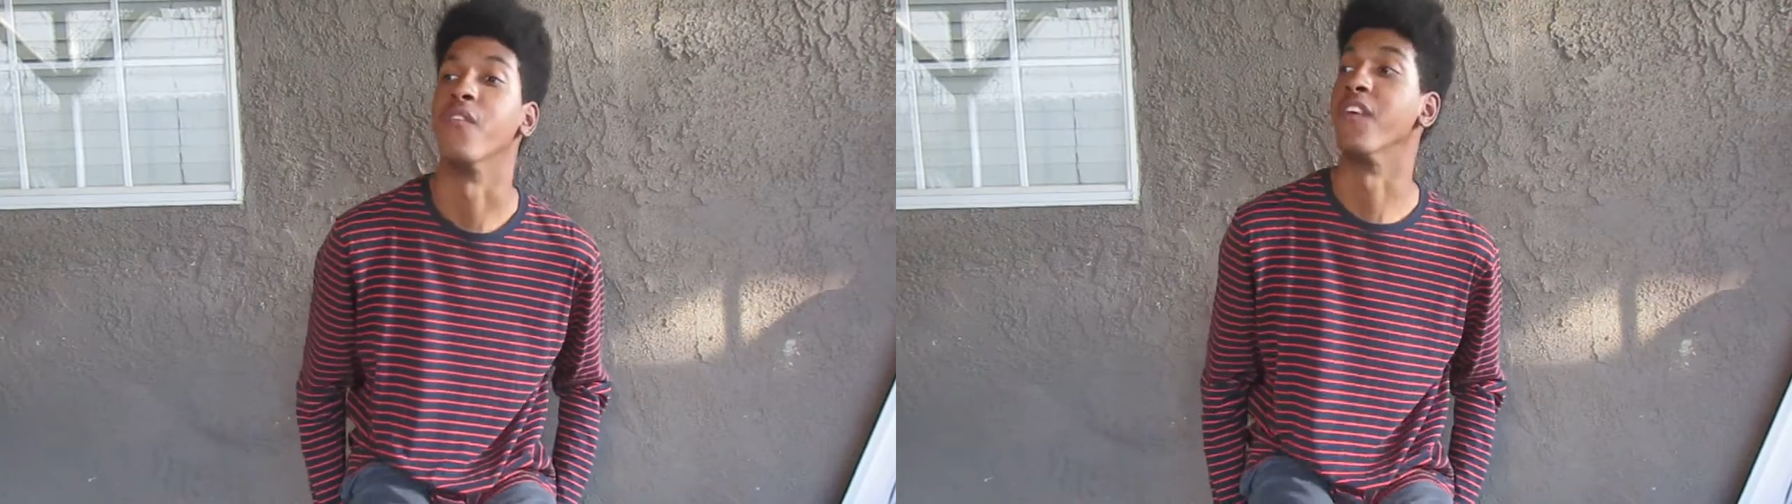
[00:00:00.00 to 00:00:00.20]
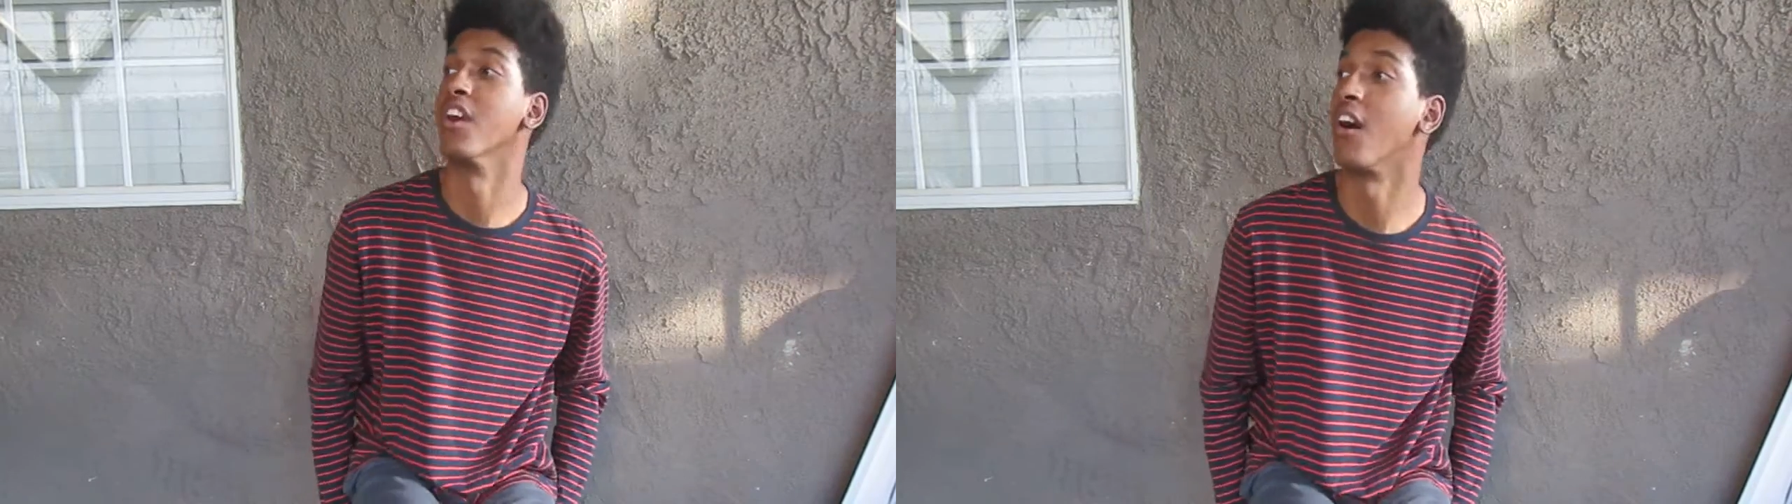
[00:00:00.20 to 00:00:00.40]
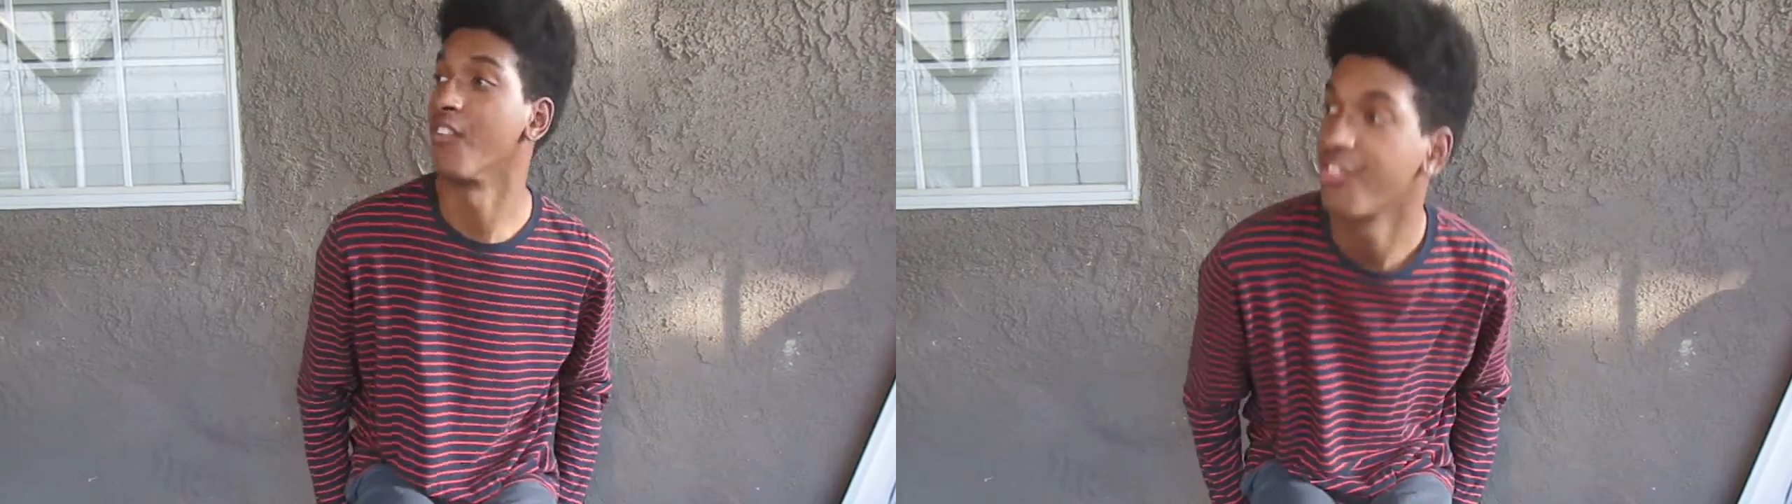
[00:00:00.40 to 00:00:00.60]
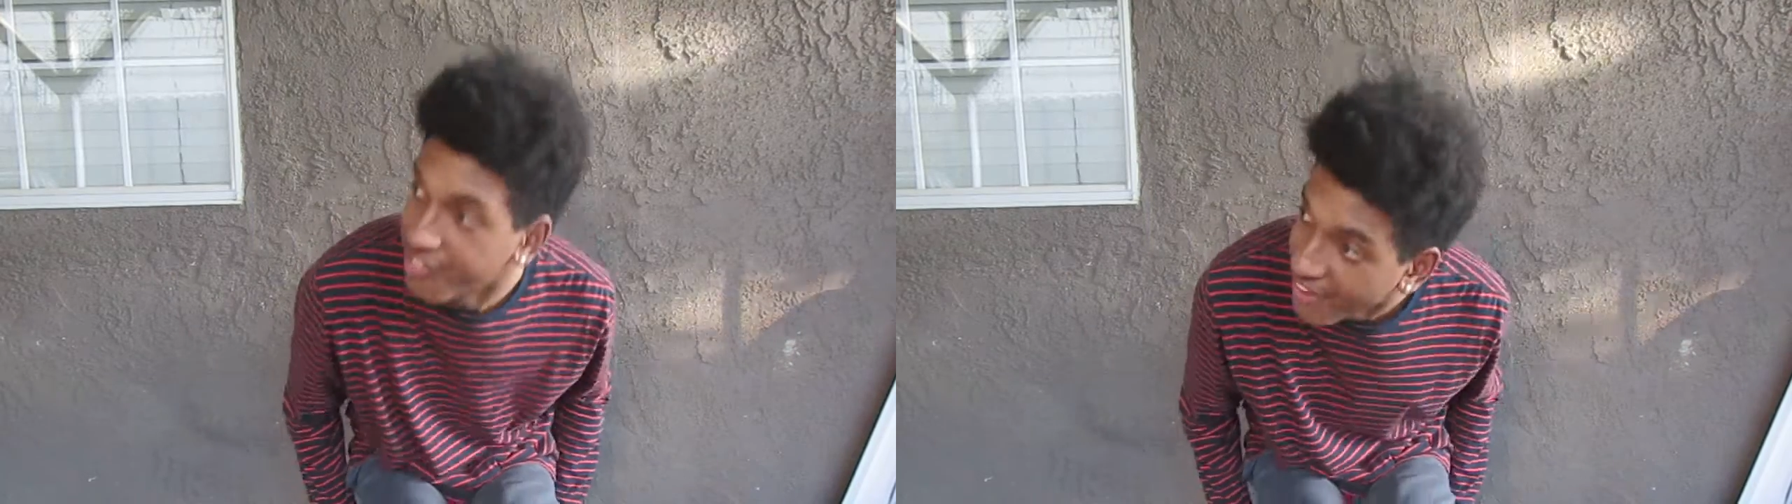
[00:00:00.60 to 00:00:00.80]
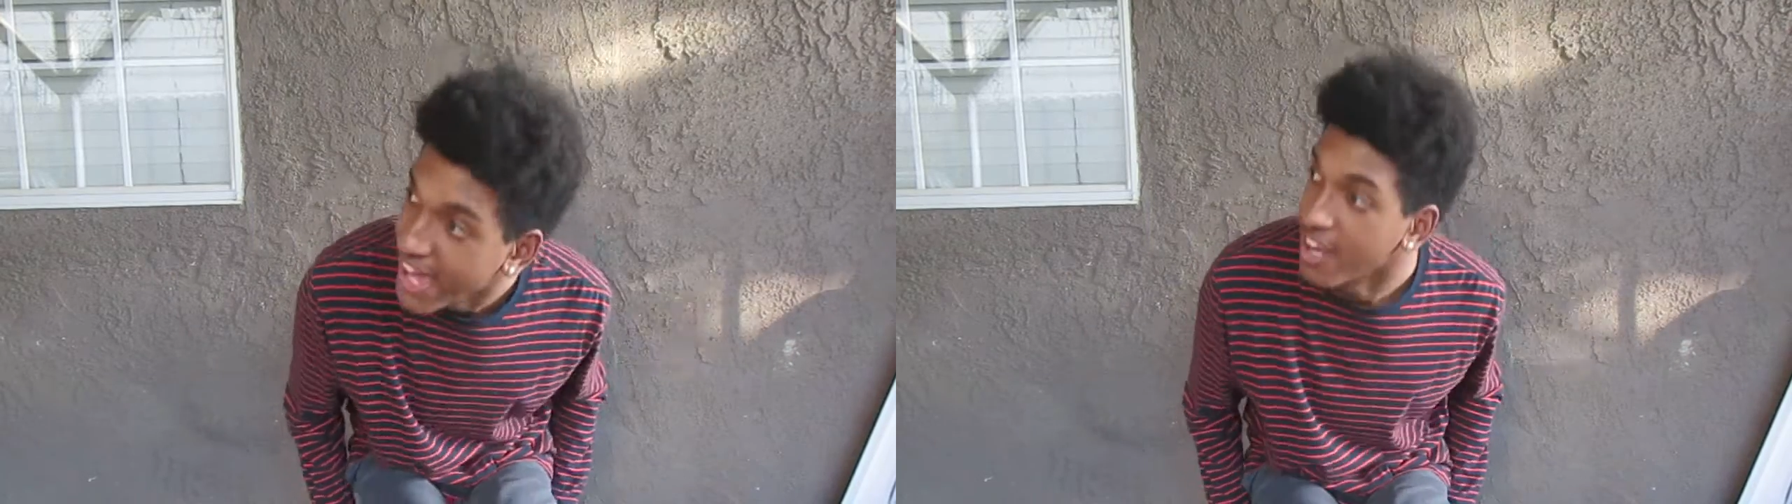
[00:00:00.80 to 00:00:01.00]
You know what I'm
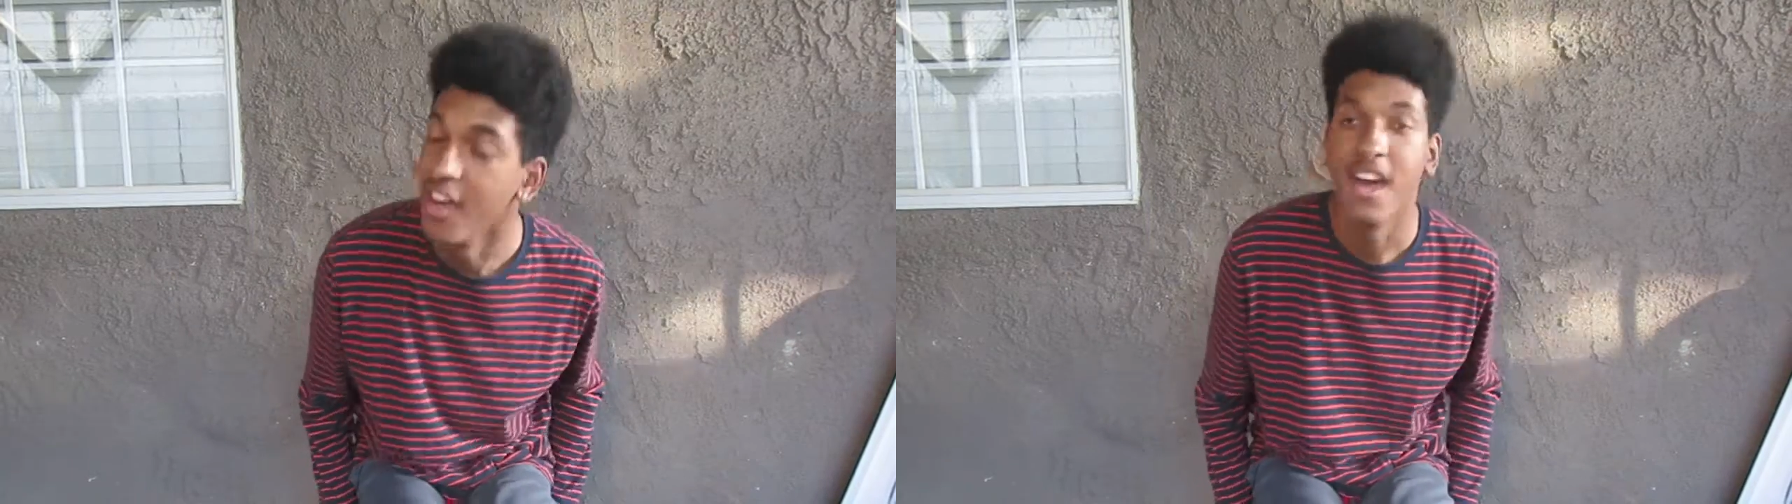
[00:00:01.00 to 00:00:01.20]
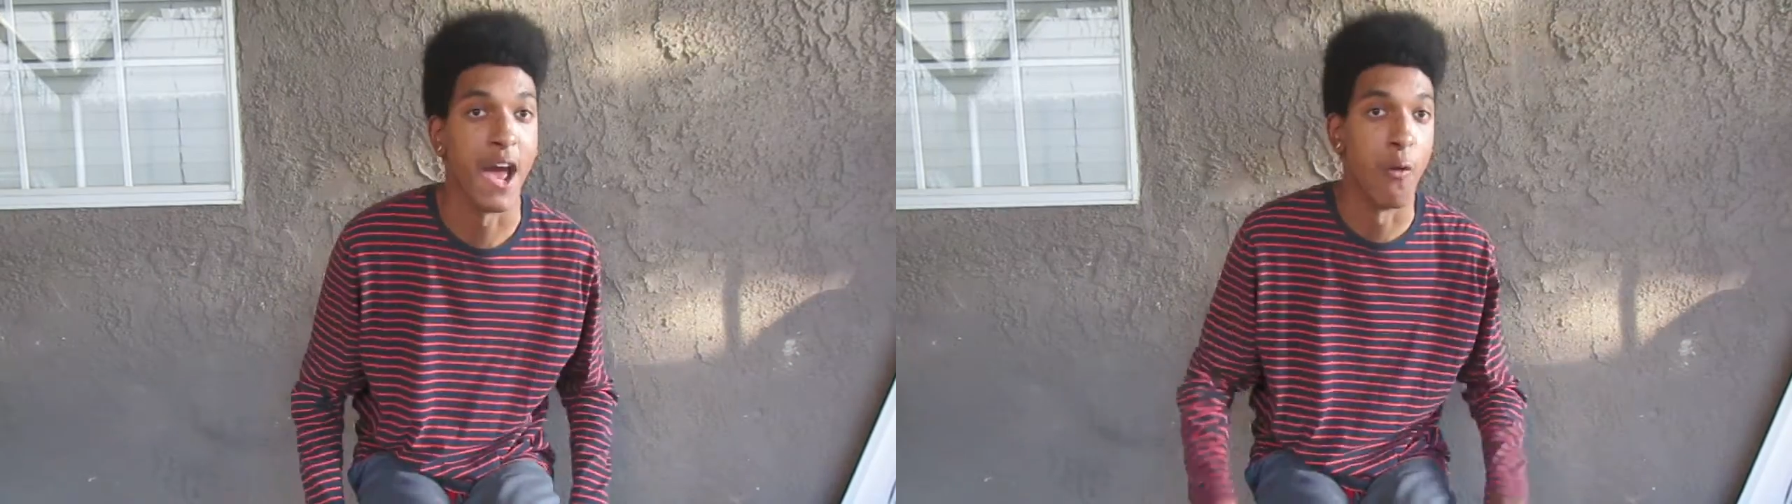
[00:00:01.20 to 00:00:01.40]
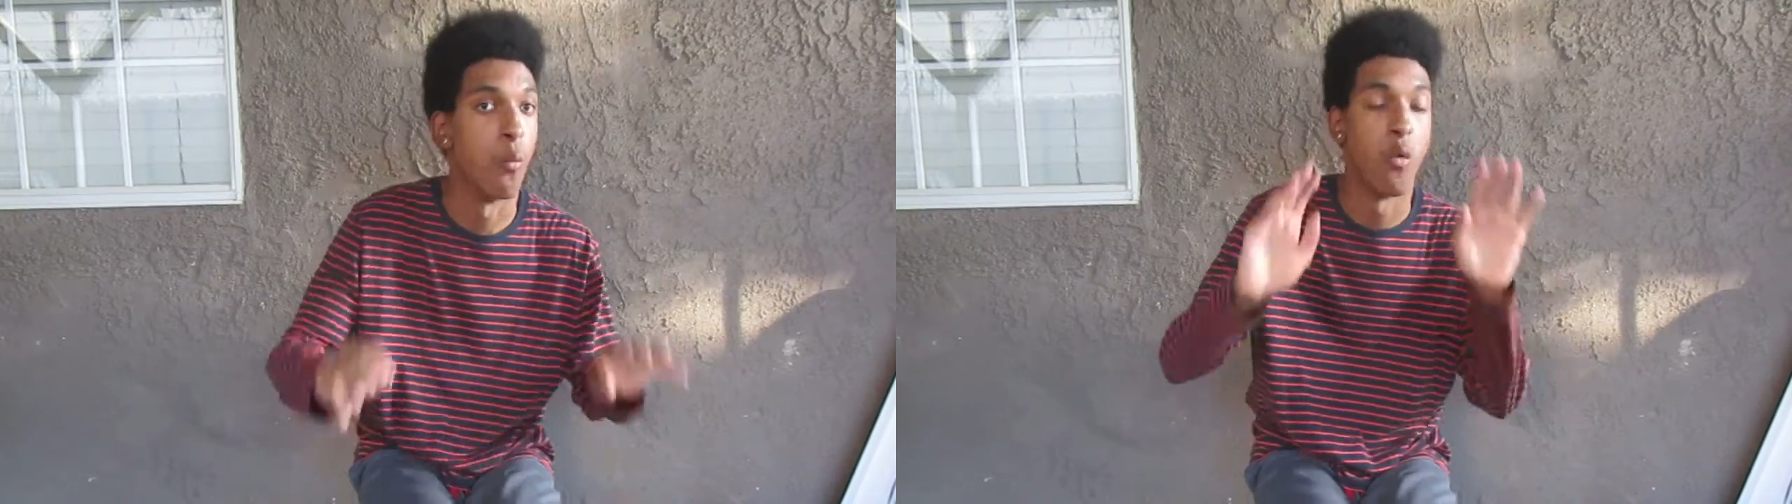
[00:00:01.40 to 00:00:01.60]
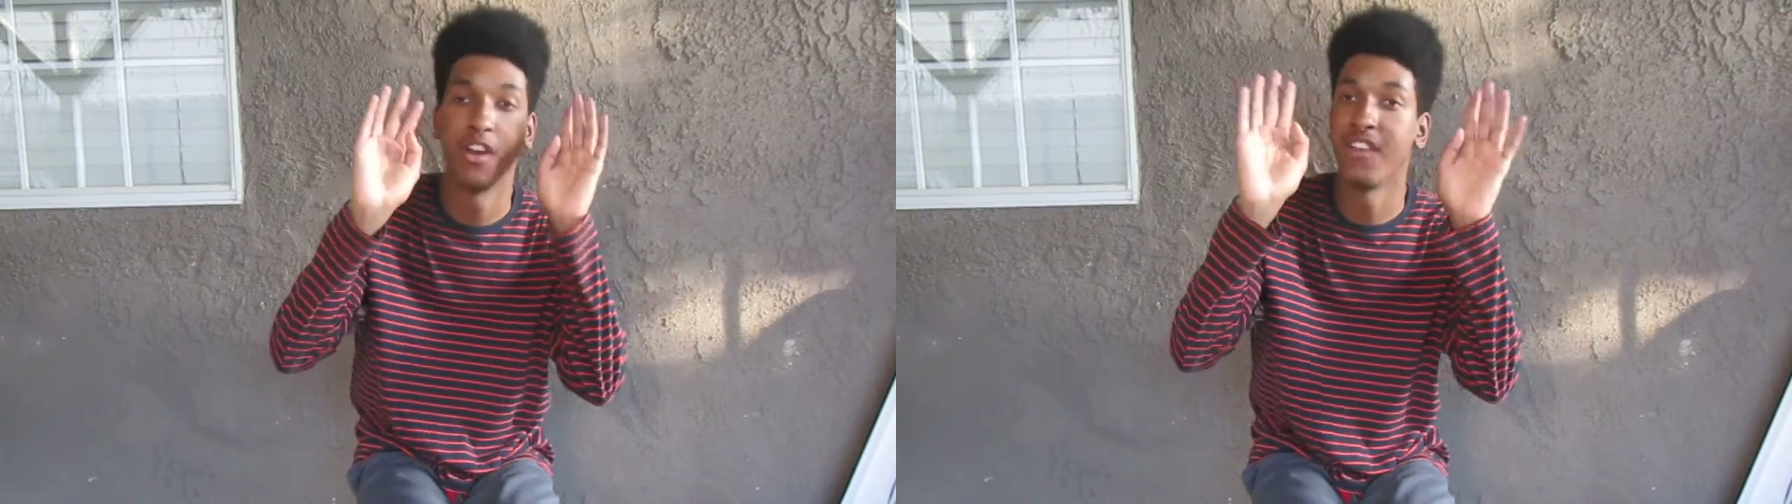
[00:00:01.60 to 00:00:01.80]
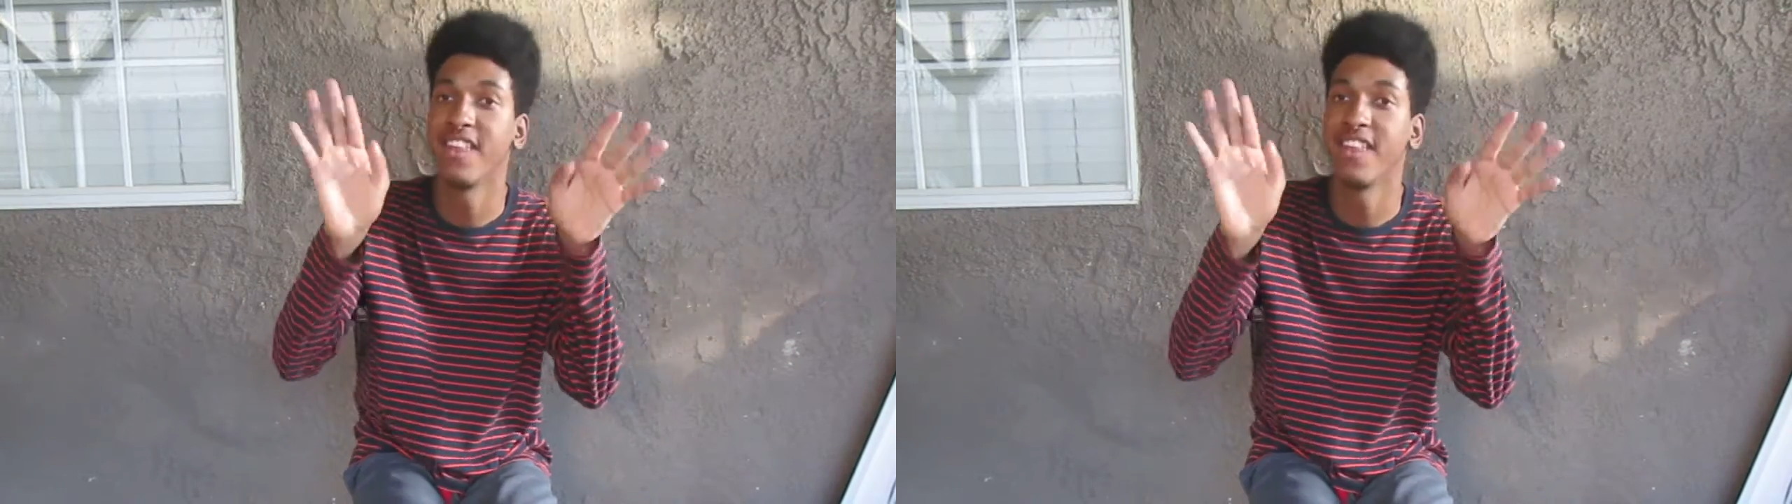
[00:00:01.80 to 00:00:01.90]
saying? And one